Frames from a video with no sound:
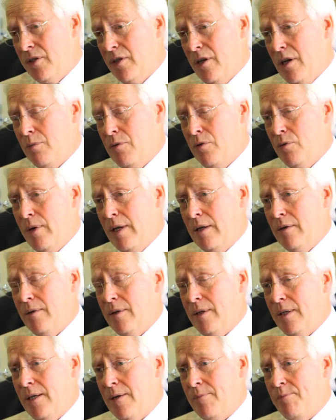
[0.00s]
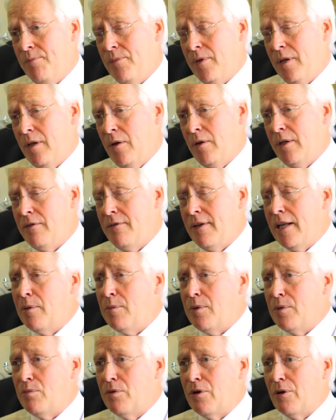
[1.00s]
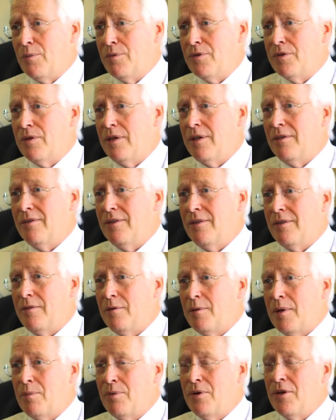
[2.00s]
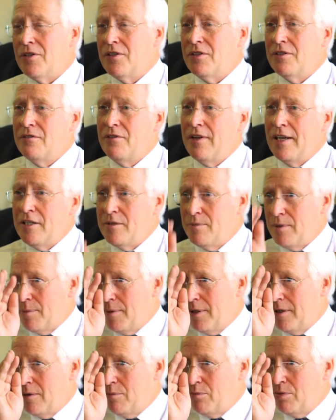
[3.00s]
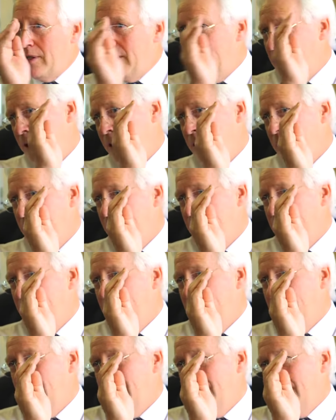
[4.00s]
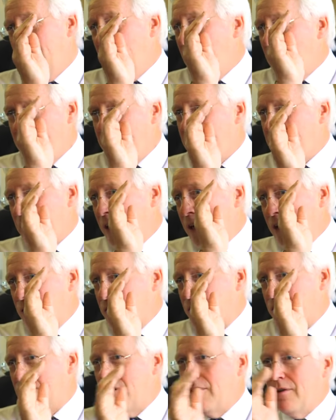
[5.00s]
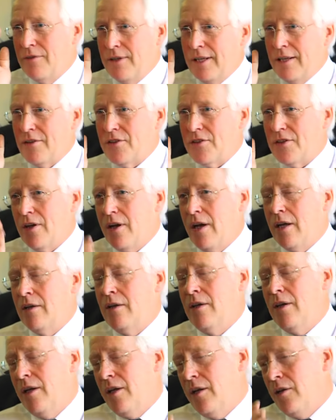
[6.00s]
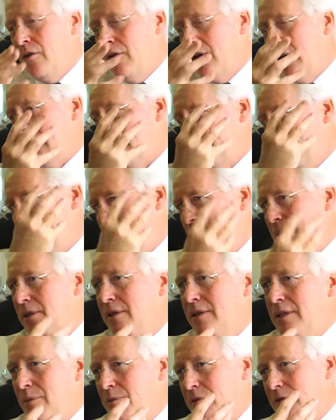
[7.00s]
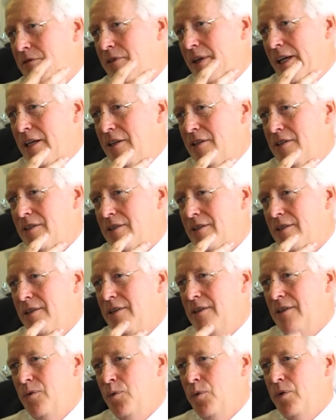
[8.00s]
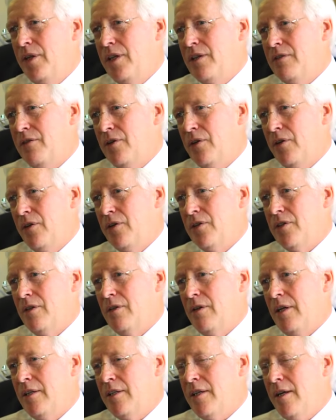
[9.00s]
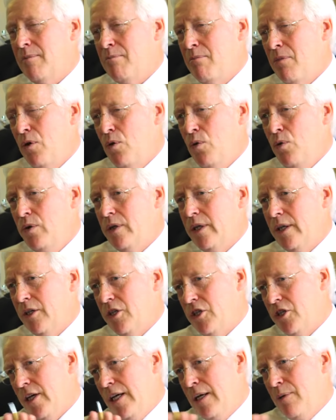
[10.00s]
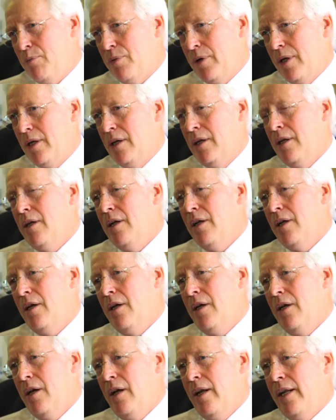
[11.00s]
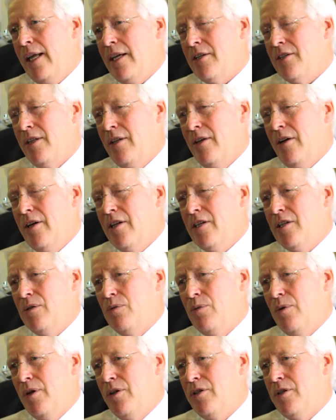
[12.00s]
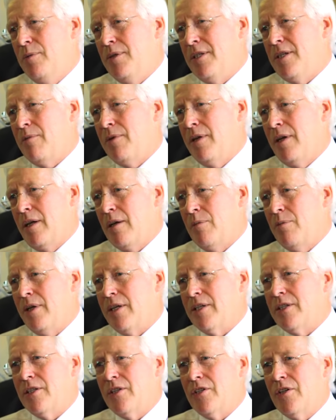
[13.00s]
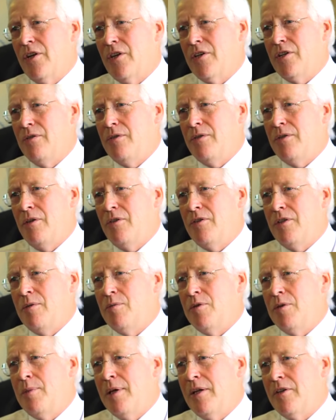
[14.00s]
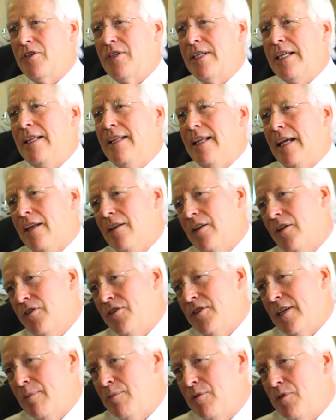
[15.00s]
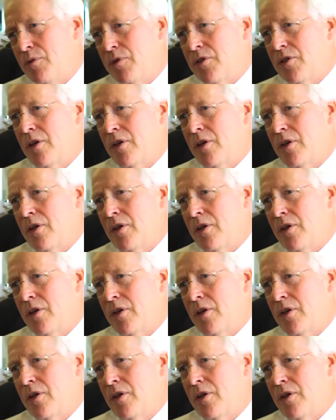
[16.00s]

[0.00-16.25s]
for example, when in development problems, a person's face may be completely half the size or so of the other side, and you can actually build up a face with these fillers, and it's like moulding and shaping. And I guess in the ideal world, you'd be something like a plastic surgeon who seems to be able to see that, the conceptual